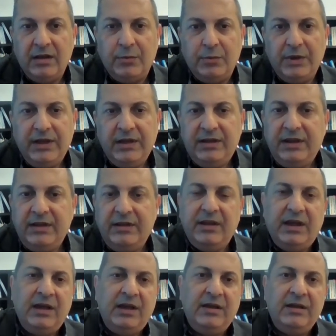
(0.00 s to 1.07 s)
We did
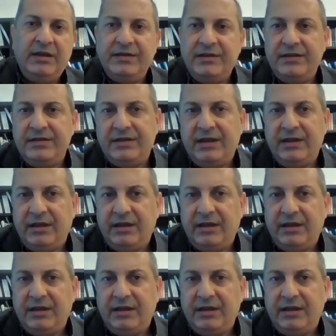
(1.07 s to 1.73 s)
a recent study